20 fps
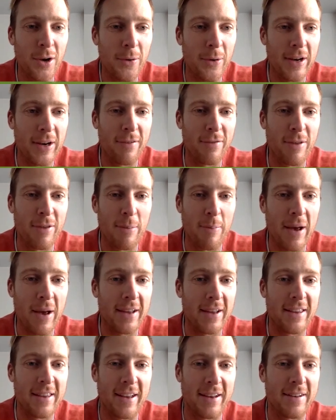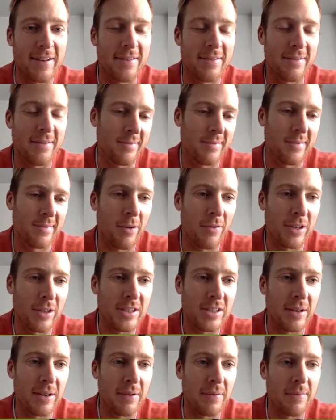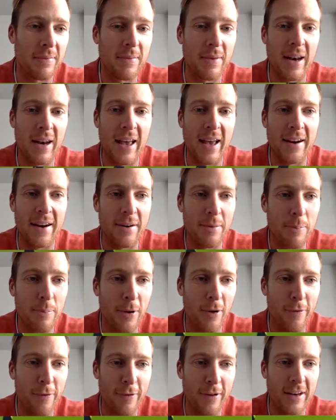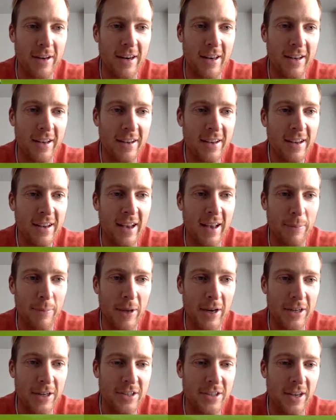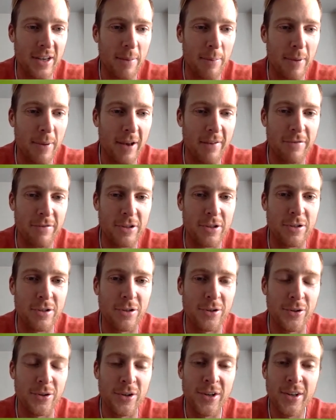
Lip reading: end of the bat that obviously landed perfectly and managed to get back for 2.